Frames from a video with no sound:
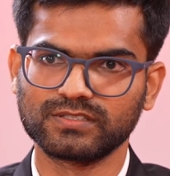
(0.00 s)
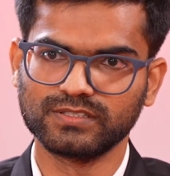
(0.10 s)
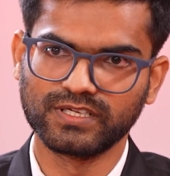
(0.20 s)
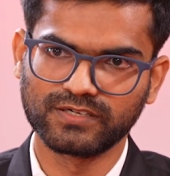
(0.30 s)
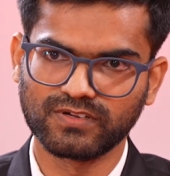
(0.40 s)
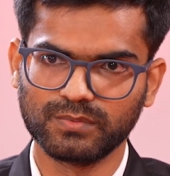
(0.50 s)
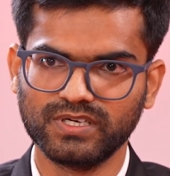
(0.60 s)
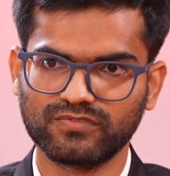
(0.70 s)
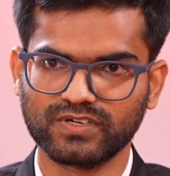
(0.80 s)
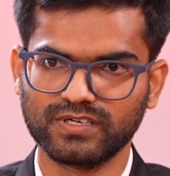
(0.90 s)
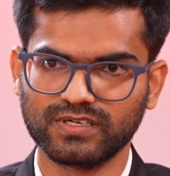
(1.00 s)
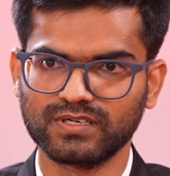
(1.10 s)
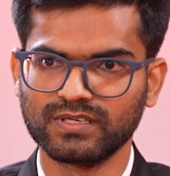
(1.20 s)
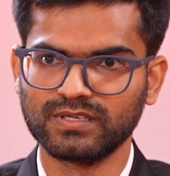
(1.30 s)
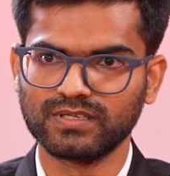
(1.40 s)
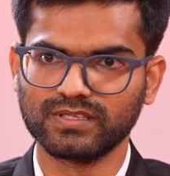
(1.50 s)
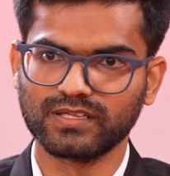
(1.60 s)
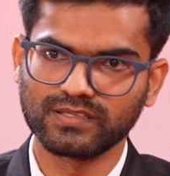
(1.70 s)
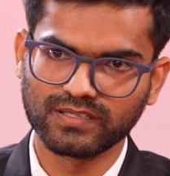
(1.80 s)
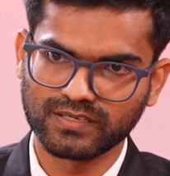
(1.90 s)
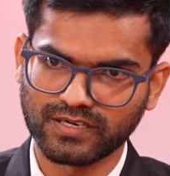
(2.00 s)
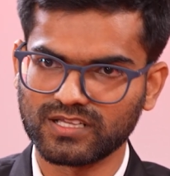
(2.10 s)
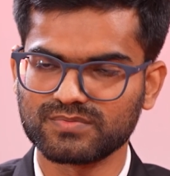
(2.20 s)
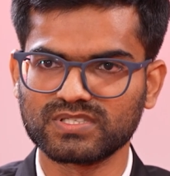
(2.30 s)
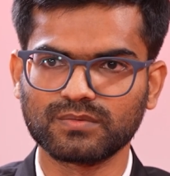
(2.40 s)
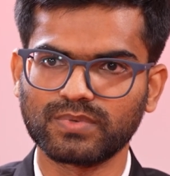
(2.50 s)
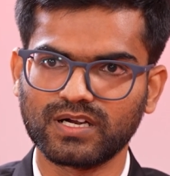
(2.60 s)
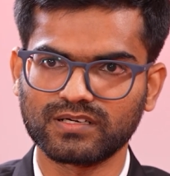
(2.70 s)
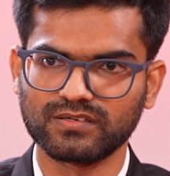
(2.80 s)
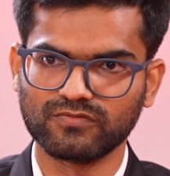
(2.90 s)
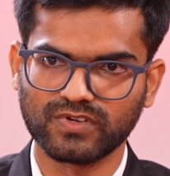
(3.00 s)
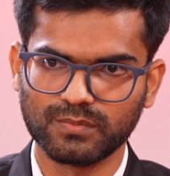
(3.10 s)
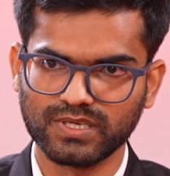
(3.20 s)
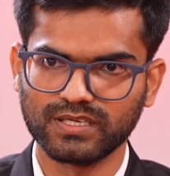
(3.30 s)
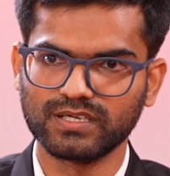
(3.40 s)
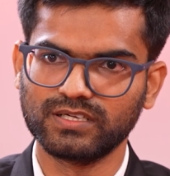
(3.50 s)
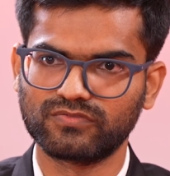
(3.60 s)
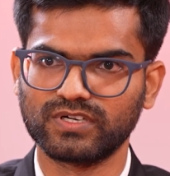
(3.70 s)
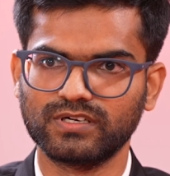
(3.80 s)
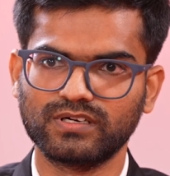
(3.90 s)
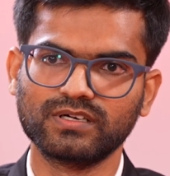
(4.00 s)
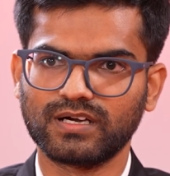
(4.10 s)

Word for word: then it will be different then transmission part will be different.